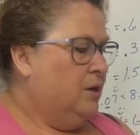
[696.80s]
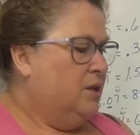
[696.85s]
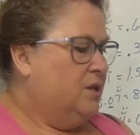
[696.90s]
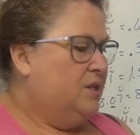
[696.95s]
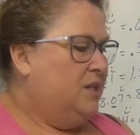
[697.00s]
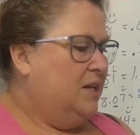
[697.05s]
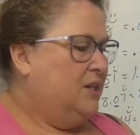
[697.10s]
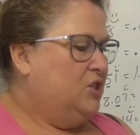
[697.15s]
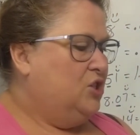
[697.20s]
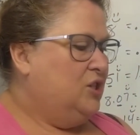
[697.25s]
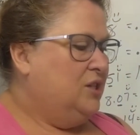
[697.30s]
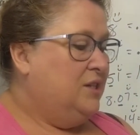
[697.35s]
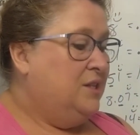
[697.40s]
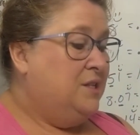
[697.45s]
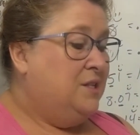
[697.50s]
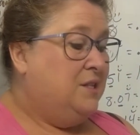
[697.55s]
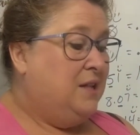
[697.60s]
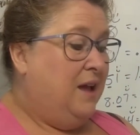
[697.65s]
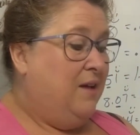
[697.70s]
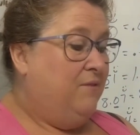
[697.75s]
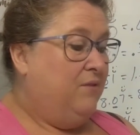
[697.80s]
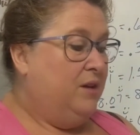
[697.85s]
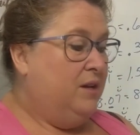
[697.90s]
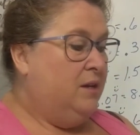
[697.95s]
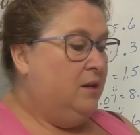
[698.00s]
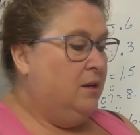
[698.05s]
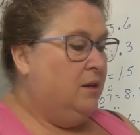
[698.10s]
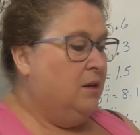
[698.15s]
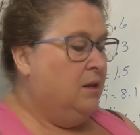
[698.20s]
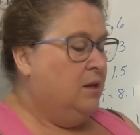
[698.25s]
section
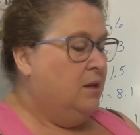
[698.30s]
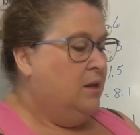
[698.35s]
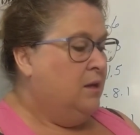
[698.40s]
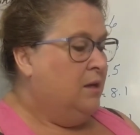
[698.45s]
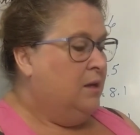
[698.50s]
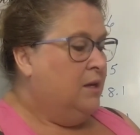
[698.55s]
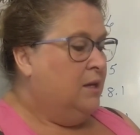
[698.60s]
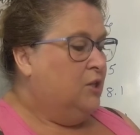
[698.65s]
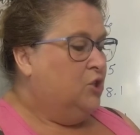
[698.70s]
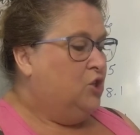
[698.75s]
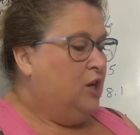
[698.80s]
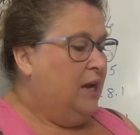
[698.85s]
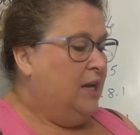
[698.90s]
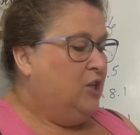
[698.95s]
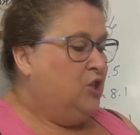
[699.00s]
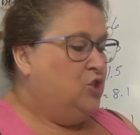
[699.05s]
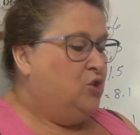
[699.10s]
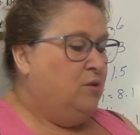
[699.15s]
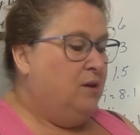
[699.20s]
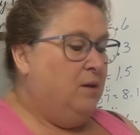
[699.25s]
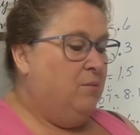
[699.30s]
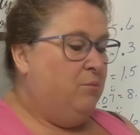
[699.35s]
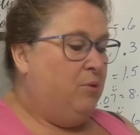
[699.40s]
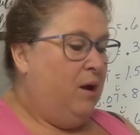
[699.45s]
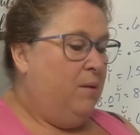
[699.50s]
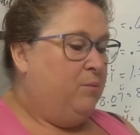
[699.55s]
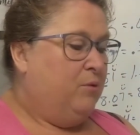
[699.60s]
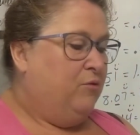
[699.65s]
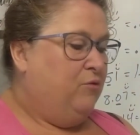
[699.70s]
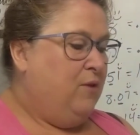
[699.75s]
7. Change to
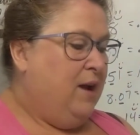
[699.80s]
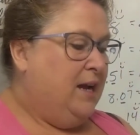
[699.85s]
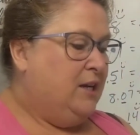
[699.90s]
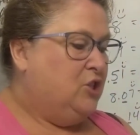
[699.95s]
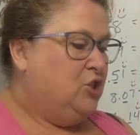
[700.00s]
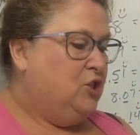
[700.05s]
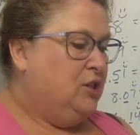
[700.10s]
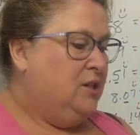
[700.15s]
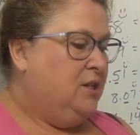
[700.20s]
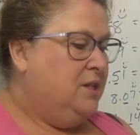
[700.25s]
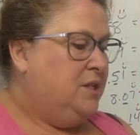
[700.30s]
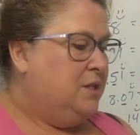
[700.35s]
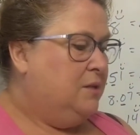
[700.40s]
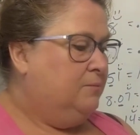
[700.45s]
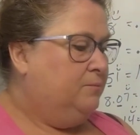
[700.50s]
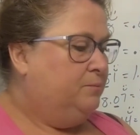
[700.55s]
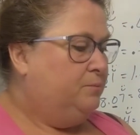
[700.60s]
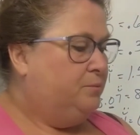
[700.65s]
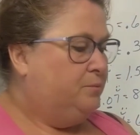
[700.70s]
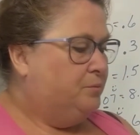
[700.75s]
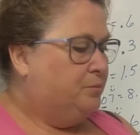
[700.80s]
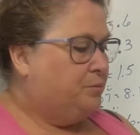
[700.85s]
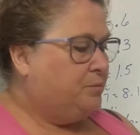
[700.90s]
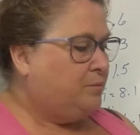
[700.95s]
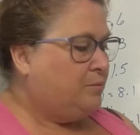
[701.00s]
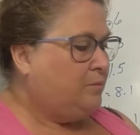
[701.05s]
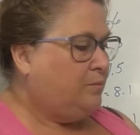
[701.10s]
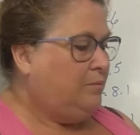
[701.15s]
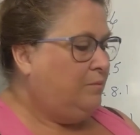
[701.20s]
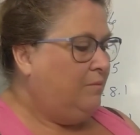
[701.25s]
improper fractions.
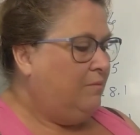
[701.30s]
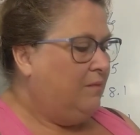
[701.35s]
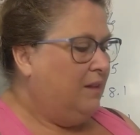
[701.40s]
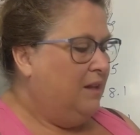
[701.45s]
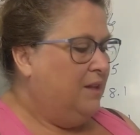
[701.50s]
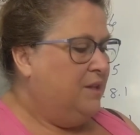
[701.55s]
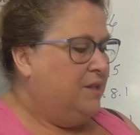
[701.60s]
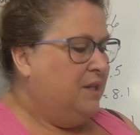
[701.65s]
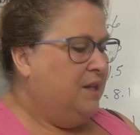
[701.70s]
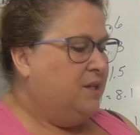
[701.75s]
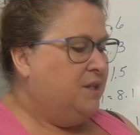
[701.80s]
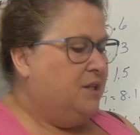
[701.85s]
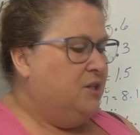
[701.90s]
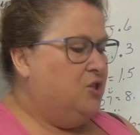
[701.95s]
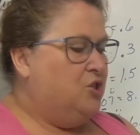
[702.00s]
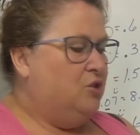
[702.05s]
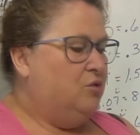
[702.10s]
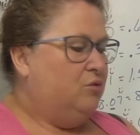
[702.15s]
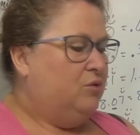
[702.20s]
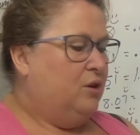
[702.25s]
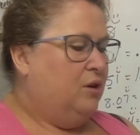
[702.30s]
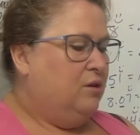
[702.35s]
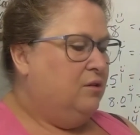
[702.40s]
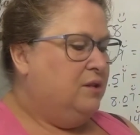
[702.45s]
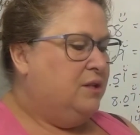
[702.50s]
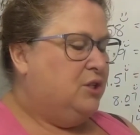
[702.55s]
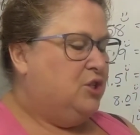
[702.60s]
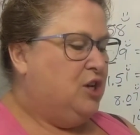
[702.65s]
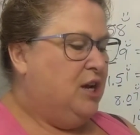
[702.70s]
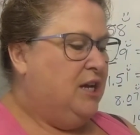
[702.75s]
6 and
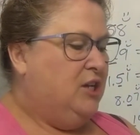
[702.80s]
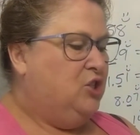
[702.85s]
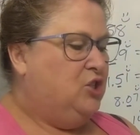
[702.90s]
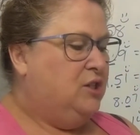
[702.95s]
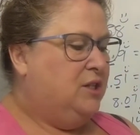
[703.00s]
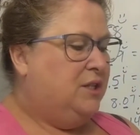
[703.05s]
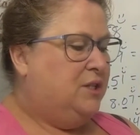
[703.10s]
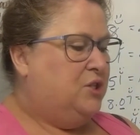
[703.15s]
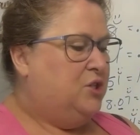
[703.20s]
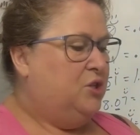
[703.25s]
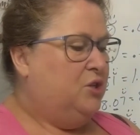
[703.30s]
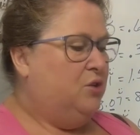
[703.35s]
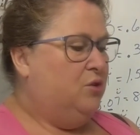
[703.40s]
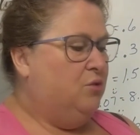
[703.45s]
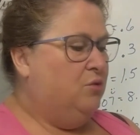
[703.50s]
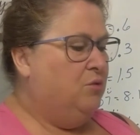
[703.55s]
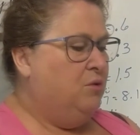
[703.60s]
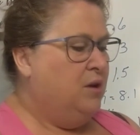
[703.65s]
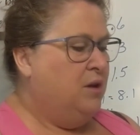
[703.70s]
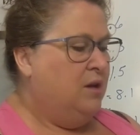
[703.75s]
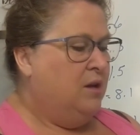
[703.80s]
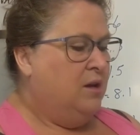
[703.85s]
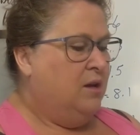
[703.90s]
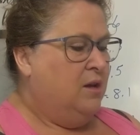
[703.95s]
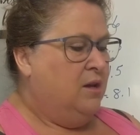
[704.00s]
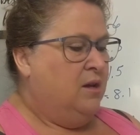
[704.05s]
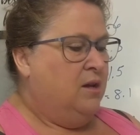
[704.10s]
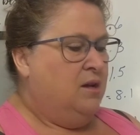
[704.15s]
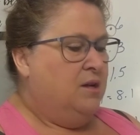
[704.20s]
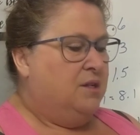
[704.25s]
2/3 changes to
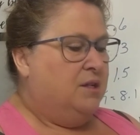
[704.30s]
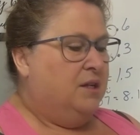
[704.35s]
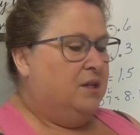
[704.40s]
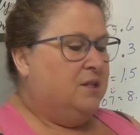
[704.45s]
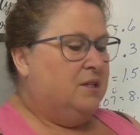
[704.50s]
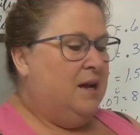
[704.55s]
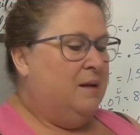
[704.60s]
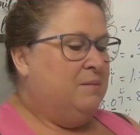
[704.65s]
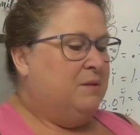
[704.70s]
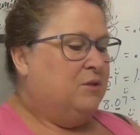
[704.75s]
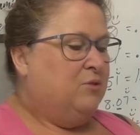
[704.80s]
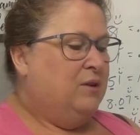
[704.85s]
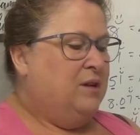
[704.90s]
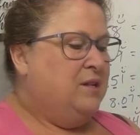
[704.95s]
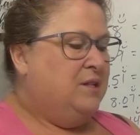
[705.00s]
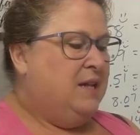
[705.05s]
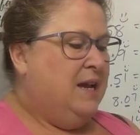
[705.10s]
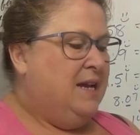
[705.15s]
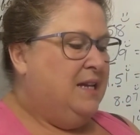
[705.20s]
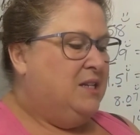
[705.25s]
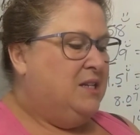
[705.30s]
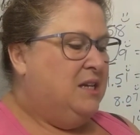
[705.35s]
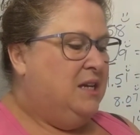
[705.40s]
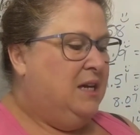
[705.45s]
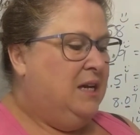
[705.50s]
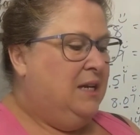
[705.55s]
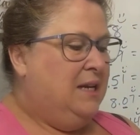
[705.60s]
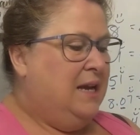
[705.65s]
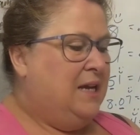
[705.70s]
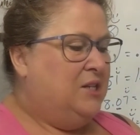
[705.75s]
6 times 3 is
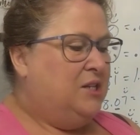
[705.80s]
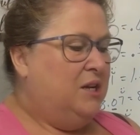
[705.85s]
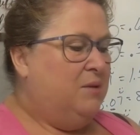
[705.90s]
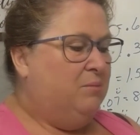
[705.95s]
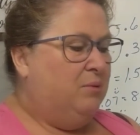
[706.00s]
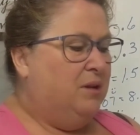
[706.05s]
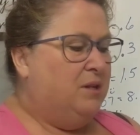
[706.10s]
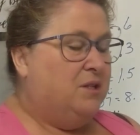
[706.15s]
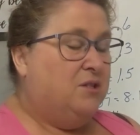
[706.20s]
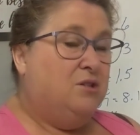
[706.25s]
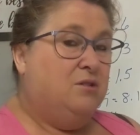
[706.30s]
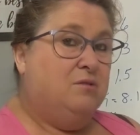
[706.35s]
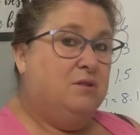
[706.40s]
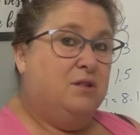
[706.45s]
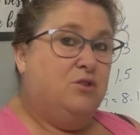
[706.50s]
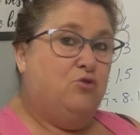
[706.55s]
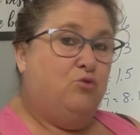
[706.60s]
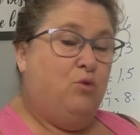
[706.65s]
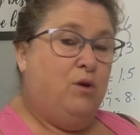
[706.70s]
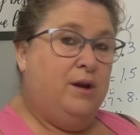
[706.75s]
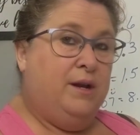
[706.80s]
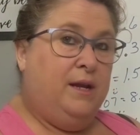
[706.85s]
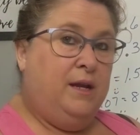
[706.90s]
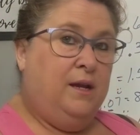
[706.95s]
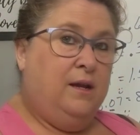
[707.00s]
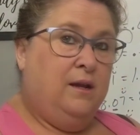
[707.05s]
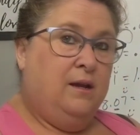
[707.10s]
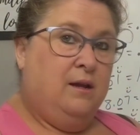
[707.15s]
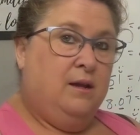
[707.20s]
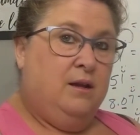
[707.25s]
18. 18 plus 2 is
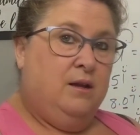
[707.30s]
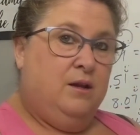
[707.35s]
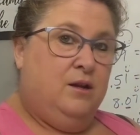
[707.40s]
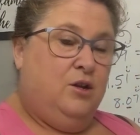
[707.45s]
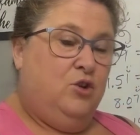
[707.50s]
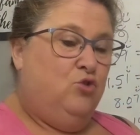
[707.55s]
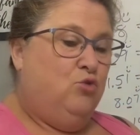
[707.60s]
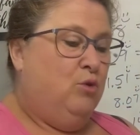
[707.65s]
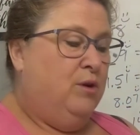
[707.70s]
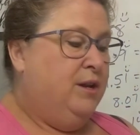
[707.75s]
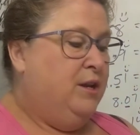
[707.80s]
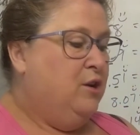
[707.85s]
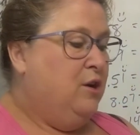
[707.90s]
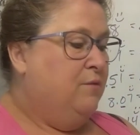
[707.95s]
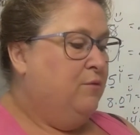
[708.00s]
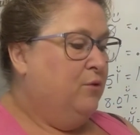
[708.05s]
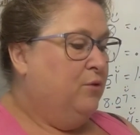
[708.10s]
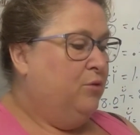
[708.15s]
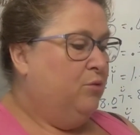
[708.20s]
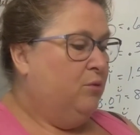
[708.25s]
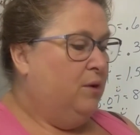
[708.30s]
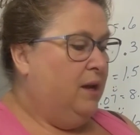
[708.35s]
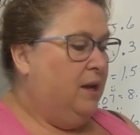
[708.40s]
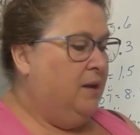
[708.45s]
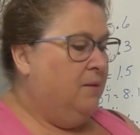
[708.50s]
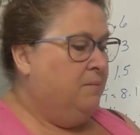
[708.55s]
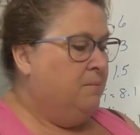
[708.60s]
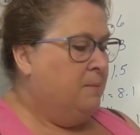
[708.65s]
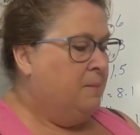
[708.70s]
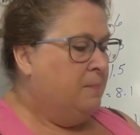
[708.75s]
20. 20 over
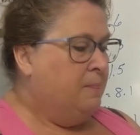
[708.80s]
3.